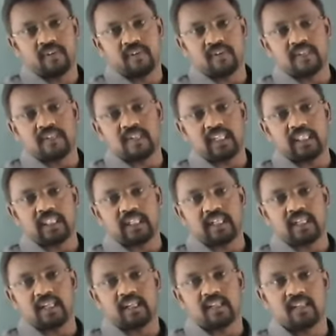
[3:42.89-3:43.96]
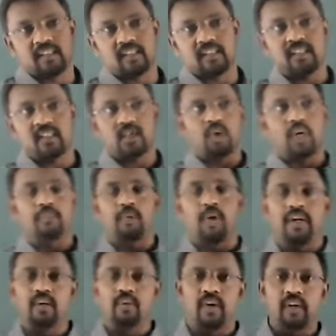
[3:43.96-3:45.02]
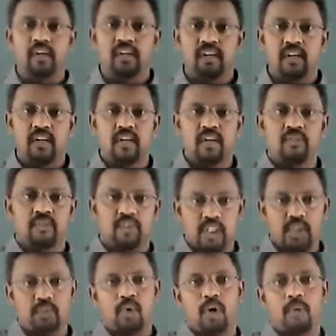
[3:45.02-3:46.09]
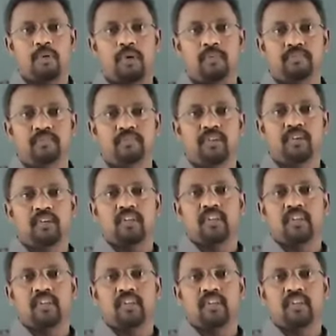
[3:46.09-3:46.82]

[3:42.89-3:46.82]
We'll see that 12.1, first problem.